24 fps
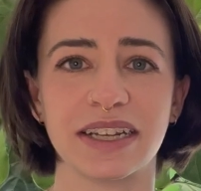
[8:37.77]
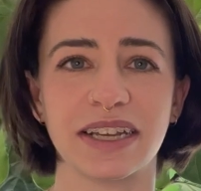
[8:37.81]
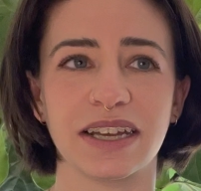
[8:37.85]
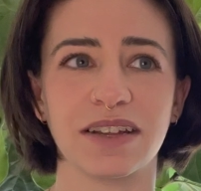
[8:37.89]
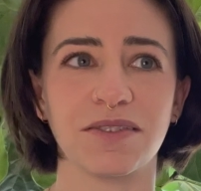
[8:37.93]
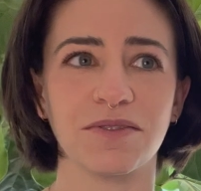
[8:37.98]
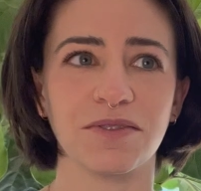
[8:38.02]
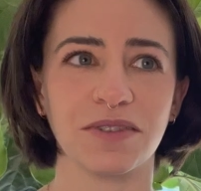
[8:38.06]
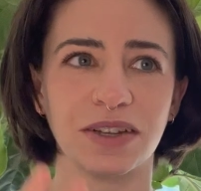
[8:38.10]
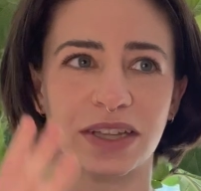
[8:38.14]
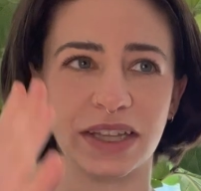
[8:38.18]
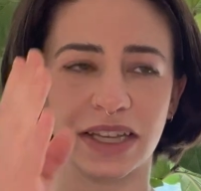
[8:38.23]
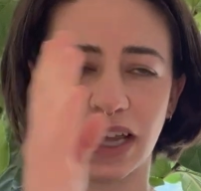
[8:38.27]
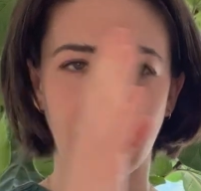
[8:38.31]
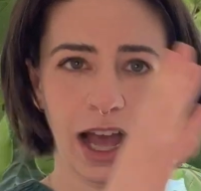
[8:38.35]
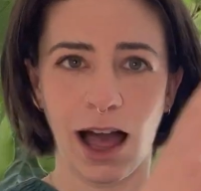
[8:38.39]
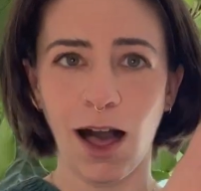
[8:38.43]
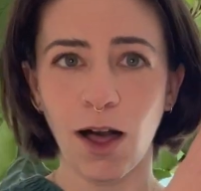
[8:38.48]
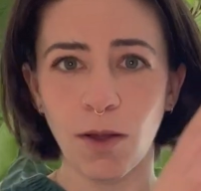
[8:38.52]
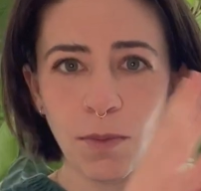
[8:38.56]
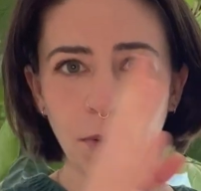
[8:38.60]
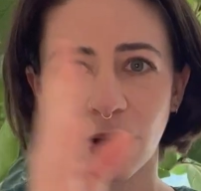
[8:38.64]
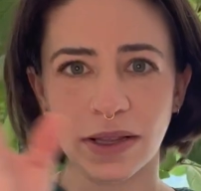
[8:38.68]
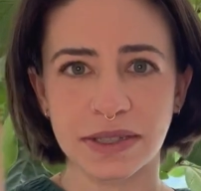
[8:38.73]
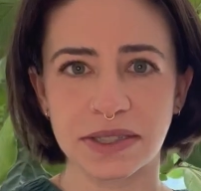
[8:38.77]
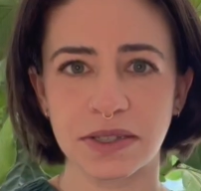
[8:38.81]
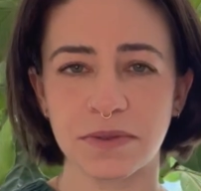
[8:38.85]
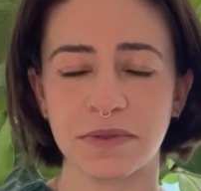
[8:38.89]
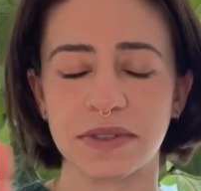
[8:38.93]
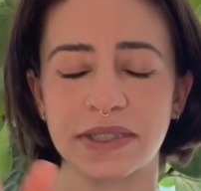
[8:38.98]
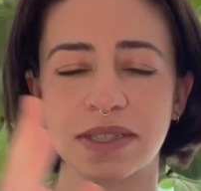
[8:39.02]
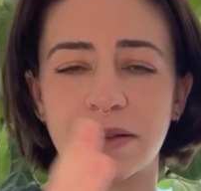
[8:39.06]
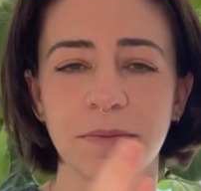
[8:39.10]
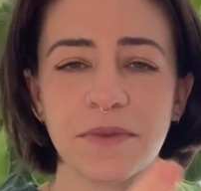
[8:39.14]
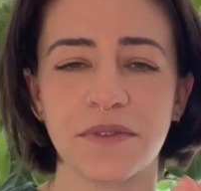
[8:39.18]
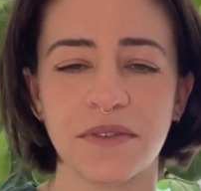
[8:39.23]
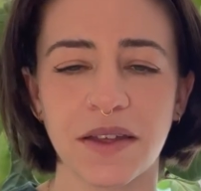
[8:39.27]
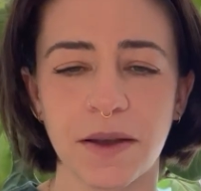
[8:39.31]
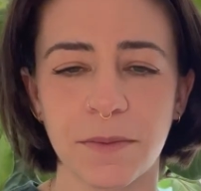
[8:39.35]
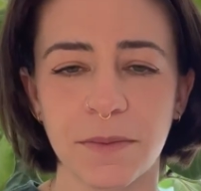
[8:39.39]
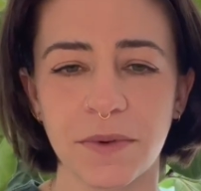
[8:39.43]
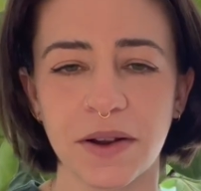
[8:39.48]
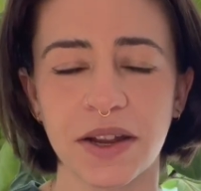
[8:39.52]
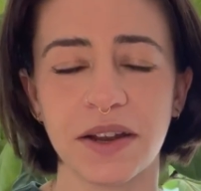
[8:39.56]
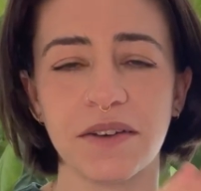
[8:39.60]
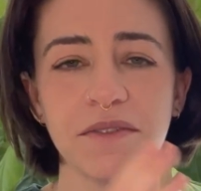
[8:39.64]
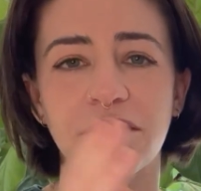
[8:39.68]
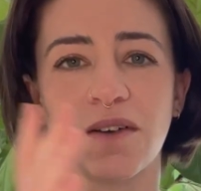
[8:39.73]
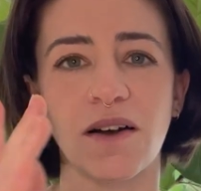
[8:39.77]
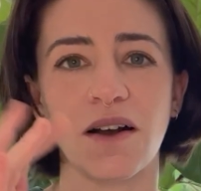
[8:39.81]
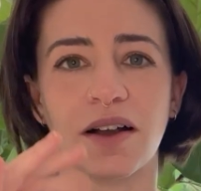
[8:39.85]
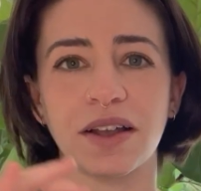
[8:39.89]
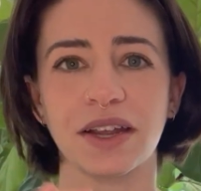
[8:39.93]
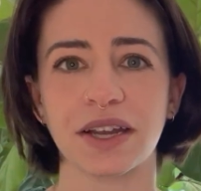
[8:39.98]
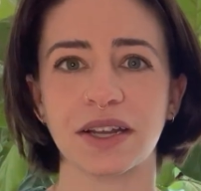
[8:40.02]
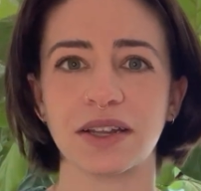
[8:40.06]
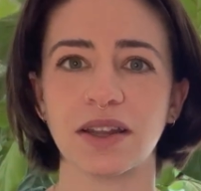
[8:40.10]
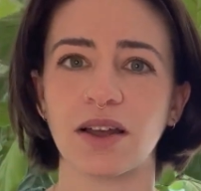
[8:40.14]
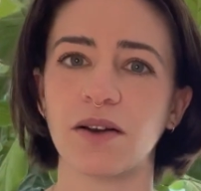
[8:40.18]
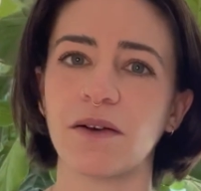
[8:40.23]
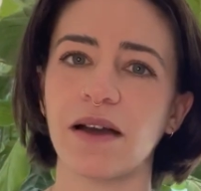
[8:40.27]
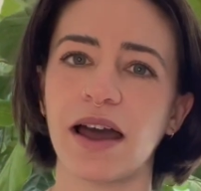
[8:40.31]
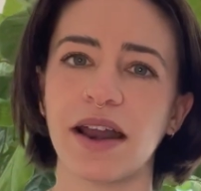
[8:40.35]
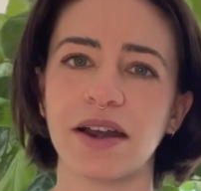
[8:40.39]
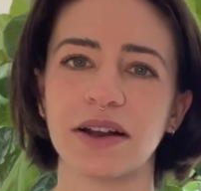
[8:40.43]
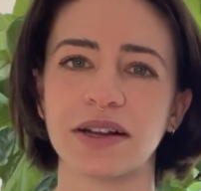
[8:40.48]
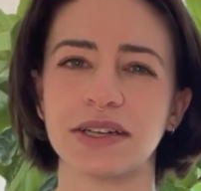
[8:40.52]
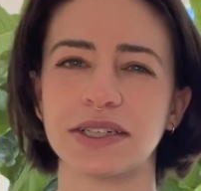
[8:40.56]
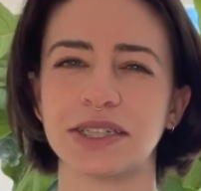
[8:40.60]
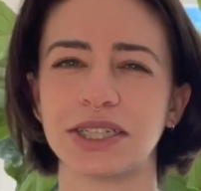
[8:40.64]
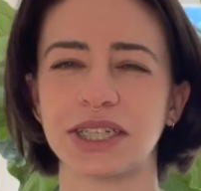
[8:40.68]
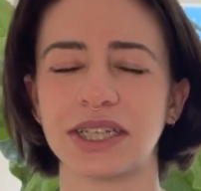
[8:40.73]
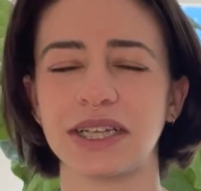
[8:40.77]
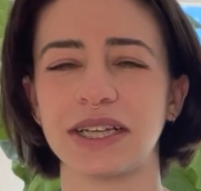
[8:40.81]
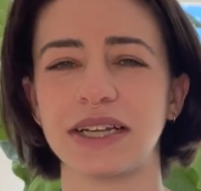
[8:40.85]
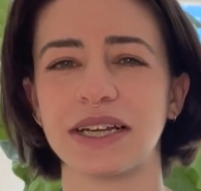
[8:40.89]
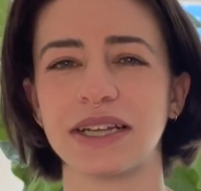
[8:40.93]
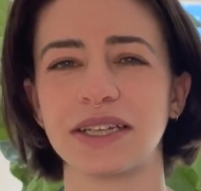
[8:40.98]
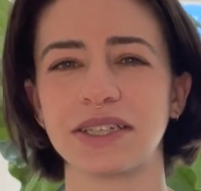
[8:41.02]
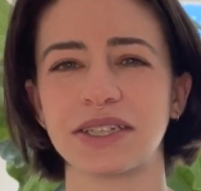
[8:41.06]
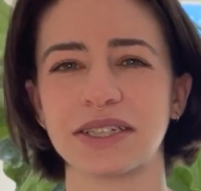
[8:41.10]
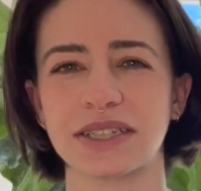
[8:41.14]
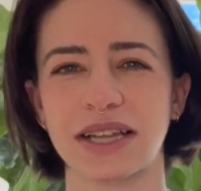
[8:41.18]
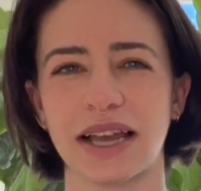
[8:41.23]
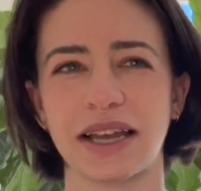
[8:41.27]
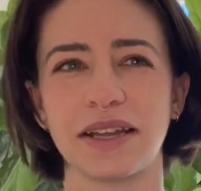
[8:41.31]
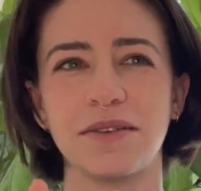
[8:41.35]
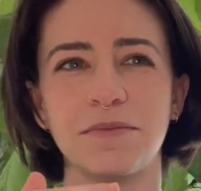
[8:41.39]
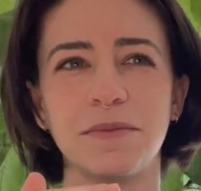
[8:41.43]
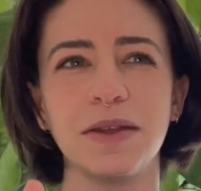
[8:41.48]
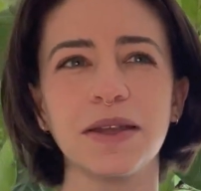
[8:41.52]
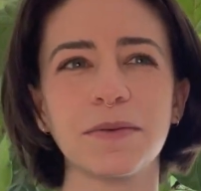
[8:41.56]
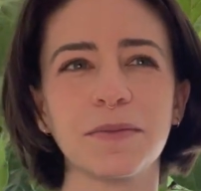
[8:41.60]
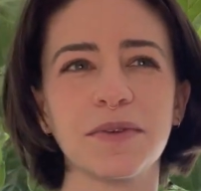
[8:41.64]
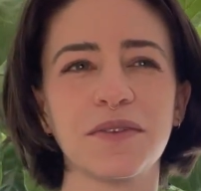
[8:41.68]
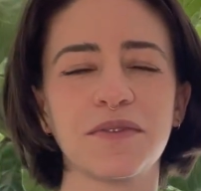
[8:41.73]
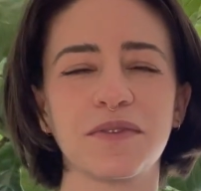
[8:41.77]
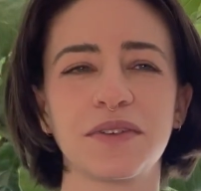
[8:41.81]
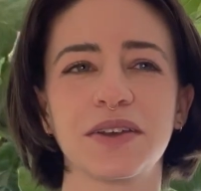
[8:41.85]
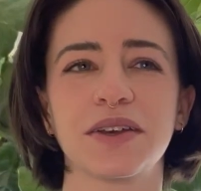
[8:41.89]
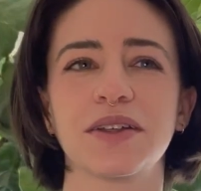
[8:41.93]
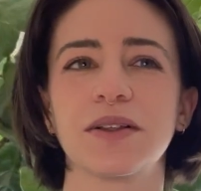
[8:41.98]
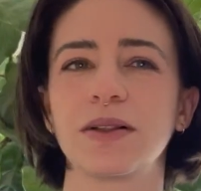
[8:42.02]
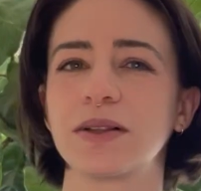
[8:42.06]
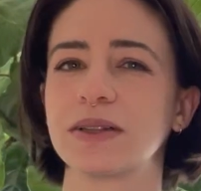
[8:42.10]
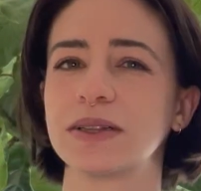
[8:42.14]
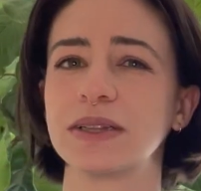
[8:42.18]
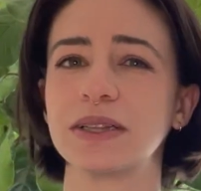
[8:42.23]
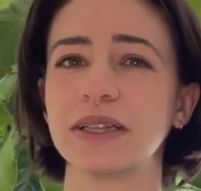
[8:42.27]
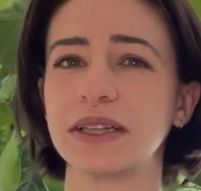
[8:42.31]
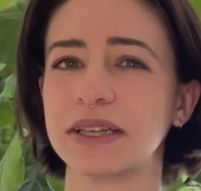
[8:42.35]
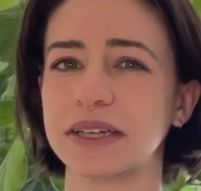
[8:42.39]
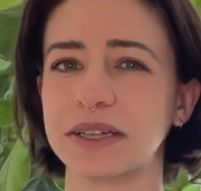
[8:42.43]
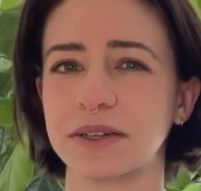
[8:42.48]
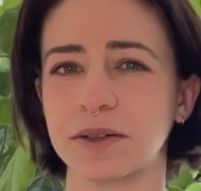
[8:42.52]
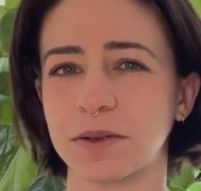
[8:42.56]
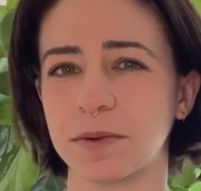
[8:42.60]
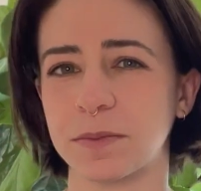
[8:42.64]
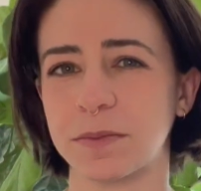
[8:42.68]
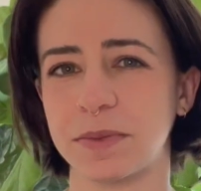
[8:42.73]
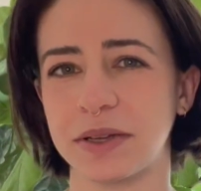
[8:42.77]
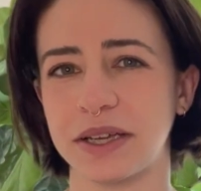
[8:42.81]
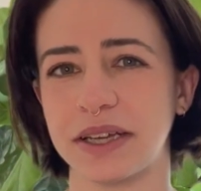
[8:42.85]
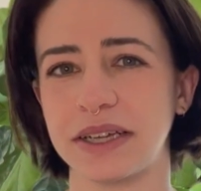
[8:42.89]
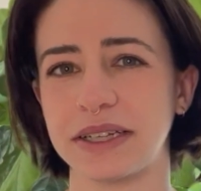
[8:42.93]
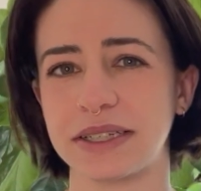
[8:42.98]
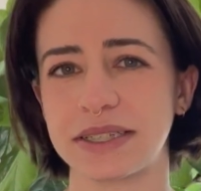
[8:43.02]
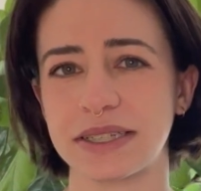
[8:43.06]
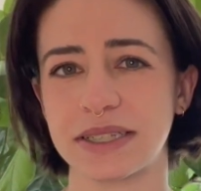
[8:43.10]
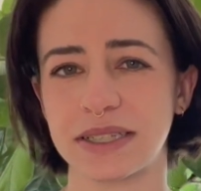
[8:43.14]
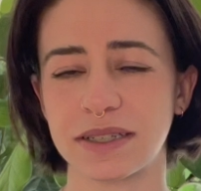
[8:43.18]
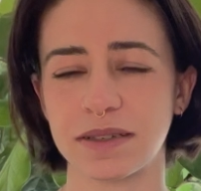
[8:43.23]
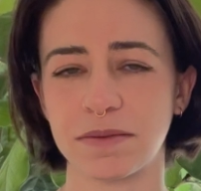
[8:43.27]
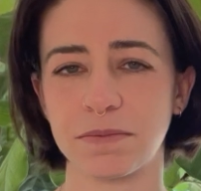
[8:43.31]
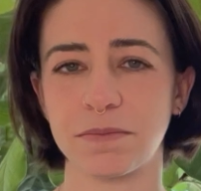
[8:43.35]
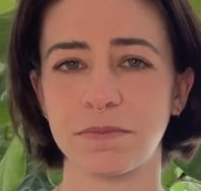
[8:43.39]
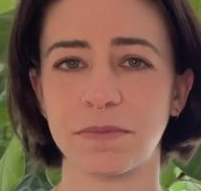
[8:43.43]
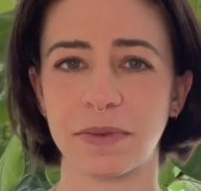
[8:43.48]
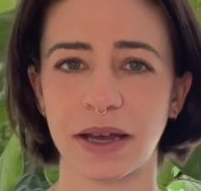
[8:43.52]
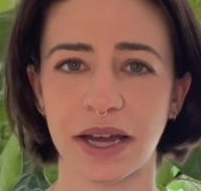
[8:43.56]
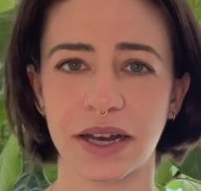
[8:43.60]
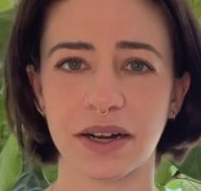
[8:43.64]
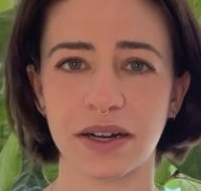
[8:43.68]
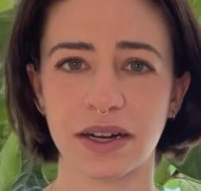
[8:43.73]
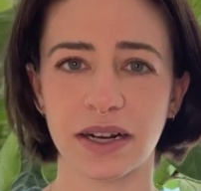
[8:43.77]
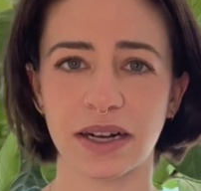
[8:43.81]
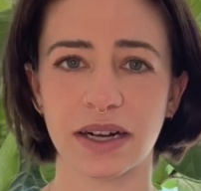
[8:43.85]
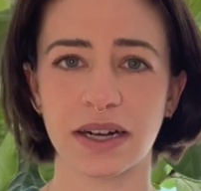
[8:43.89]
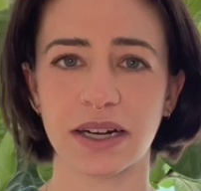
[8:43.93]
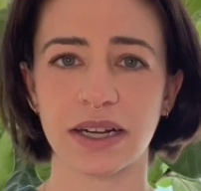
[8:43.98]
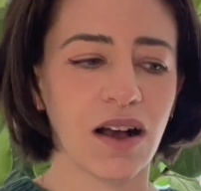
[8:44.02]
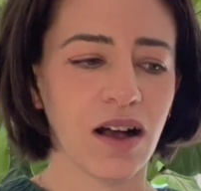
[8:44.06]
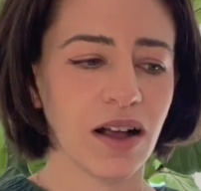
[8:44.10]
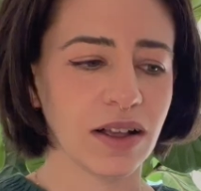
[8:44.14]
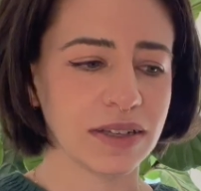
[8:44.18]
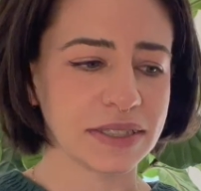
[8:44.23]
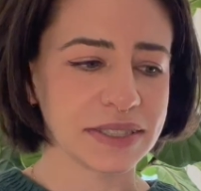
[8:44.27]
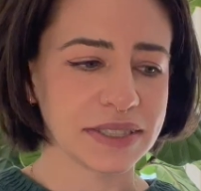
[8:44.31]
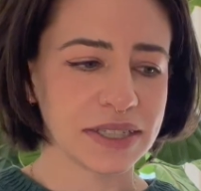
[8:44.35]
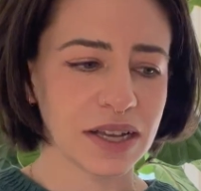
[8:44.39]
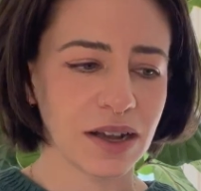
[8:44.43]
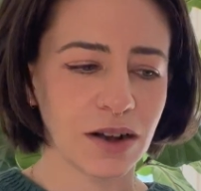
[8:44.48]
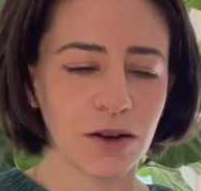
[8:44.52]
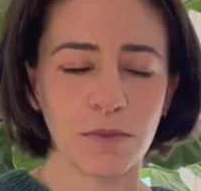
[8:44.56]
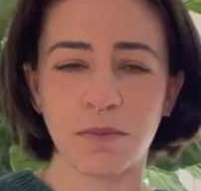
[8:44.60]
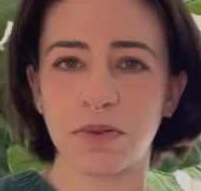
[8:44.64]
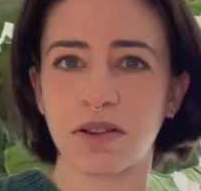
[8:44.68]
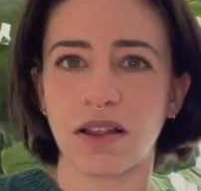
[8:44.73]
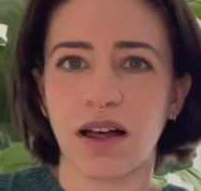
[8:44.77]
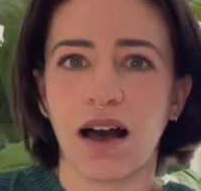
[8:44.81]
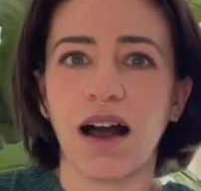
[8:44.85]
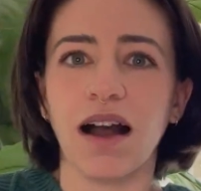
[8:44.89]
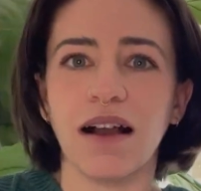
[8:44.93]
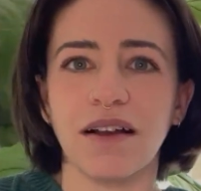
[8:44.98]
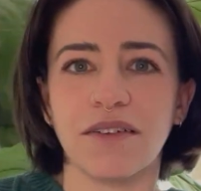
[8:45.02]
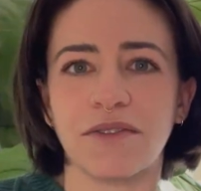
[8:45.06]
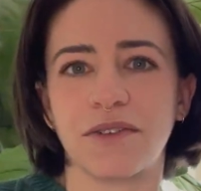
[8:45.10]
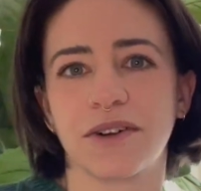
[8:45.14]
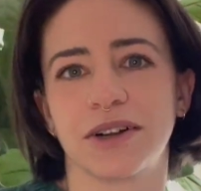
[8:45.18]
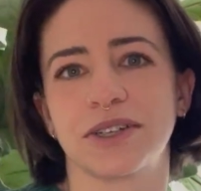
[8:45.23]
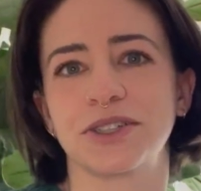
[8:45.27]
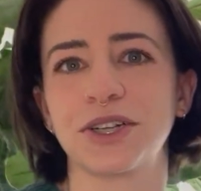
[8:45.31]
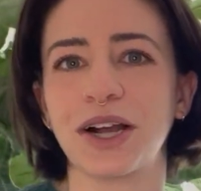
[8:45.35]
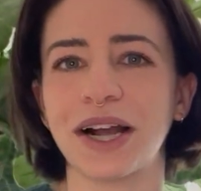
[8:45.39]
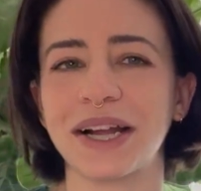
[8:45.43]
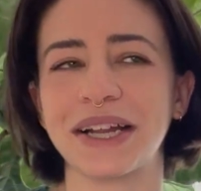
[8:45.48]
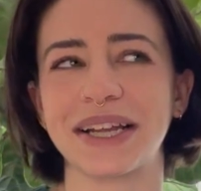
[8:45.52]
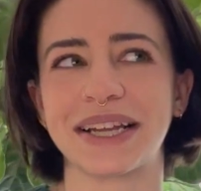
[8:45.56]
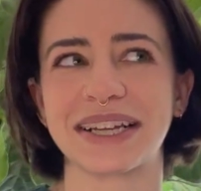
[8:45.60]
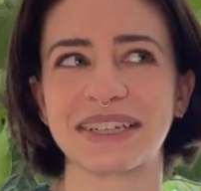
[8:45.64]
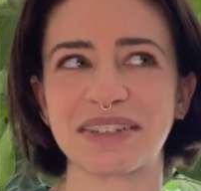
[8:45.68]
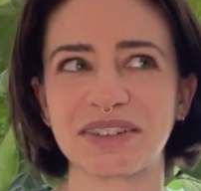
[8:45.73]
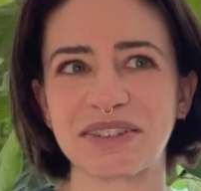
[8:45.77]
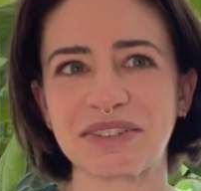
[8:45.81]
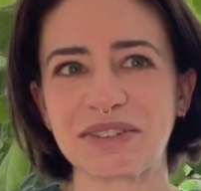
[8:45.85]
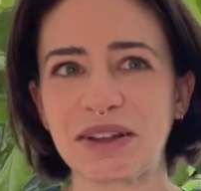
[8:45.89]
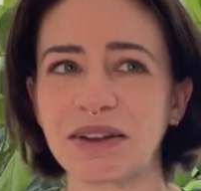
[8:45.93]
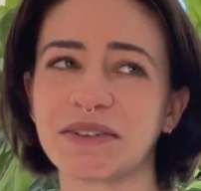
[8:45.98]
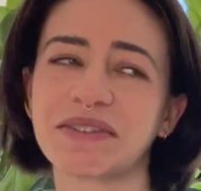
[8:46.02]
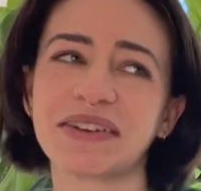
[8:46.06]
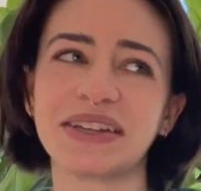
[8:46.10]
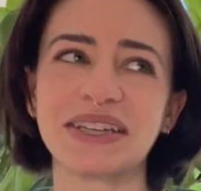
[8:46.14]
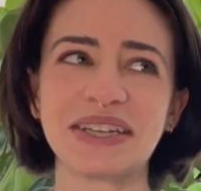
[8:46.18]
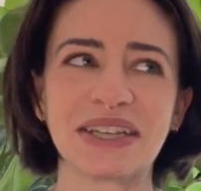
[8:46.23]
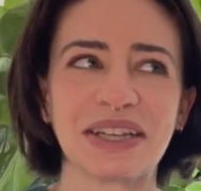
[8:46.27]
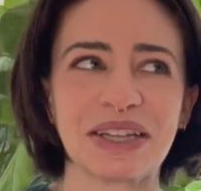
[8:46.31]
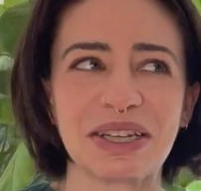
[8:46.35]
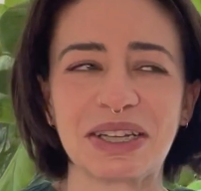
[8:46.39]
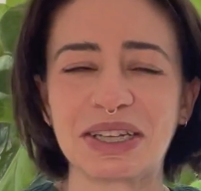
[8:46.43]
can really help also with some of that brain fog and low energy, and just kind of make me feel a little bit better. Also, plug for trying to get yourself into the